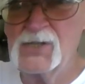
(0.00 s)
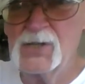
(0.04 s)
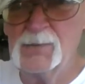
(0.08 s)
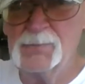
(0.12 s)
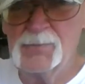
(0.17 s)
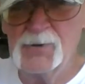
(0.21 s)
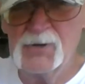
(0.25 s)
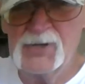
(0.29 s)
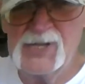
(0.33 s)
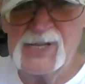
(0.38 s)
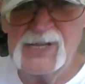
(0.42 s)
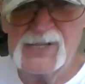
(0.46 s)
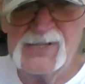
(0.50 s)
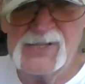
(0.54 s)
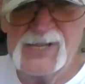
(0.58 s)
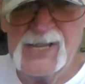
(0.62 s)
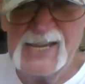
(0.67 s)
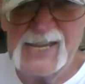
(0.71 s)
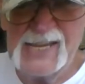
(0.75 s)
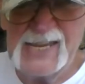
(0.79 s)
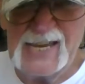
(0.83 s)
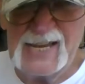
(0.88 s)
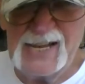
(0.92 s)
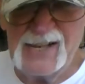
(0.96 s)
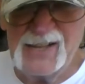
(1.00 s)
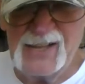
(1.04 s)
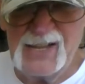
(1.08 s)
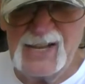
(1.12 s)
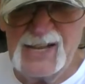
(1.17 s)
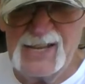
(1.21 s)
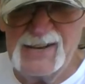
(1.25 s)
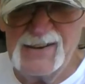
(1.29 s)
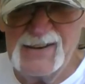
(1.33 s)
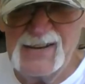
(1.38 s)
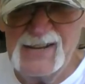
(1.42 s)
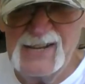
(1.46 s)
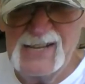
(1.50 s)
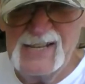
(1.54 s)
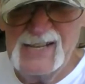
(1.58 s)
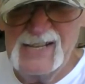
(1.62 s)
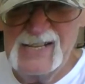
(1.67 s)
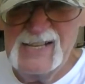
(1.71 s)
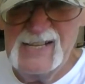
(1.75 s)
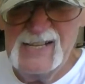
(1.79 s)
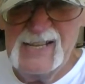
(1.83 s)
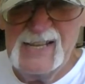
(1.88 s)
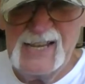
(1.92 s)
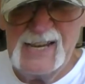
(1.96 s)
to put this decal on.
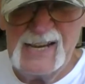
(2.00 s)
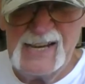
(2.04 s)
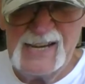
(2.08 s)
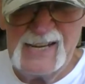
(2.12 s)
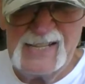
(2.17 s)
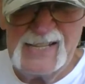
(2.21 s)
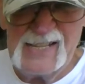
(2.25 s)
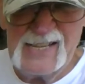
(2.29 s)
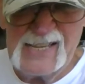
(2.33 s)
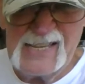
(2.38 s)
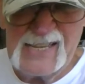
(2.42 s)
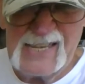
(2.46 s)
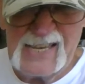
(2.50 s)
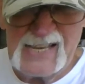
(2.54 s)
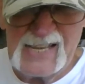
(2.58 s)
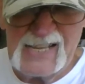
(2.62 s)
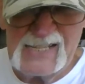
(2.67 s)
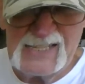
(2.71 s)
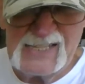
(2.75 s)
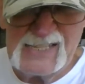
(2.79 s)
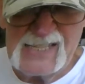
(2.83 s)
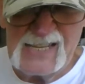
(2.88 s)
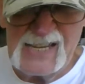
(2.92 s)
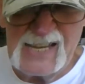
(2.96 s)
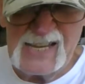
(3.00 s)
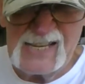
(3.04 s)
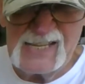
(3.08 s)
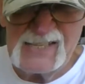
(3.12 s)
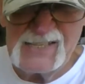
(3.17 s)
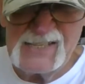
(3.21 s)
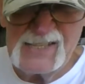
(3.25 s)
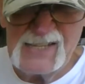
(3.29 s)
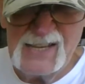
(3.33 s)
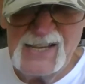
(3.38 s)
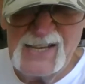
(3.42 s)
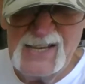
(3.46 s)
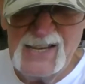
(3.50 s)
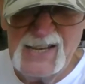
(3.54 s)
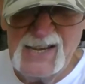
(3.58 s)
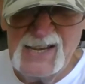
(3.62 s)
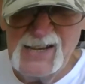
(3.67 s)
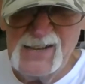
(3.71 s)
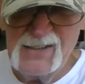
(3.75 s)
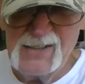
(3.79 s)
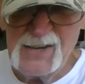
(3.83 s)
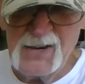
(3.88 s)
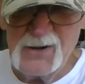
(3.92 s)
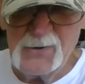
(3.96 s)
And the decal says
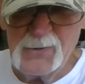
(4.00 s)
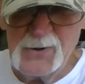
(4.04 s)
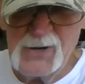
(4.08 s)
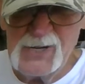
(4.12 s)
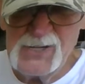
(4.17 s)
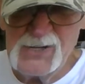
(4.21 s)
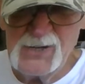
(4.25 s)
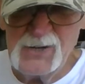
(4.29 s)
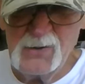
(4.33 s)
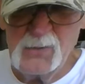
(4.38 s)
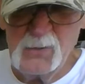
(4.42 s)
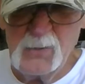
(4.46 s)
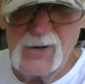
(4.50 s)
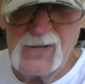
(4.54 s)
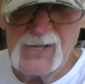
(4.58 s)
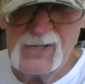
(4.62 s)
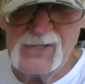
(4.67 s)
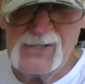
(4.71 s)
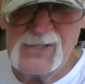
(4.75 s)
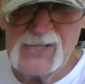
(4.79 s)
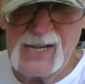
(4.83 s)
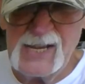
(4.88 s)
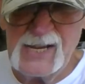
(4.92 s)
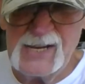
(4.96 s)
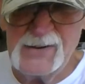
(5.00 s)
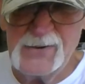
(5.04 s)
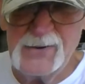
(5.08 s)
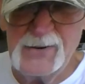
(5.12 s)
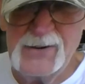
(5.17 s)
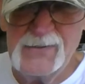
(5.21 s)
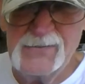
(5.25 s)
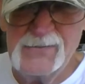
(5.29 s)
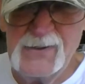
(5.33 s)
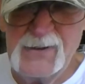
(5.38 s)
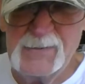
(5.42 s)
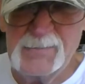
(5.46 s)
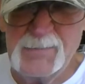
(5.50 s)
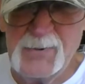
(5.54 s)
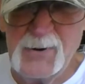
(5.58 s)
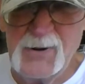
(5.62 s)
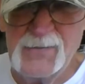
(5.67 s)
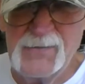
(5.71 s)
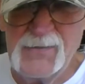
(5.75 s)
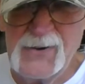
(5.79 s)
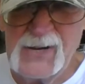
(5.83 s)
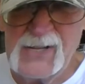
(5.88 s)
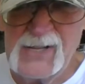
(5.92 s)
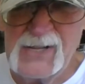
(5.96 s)
the original wheel stander. It fit
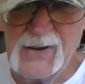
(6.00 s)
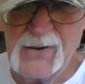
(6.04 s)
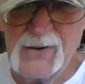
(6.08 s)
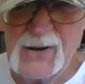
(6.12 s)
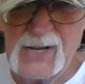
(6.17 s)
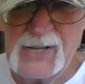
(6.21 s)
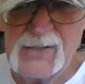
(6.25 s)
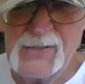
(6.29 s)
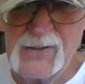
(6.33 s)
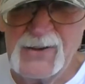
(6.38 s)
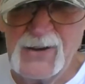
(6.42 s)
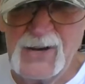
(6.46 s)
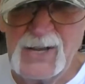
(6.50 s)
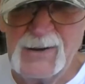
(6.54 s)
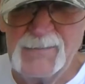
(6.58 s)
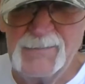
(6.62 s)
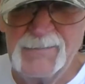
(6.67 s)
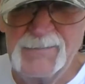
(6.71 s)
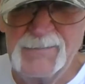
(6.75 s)
perfect there, I thought.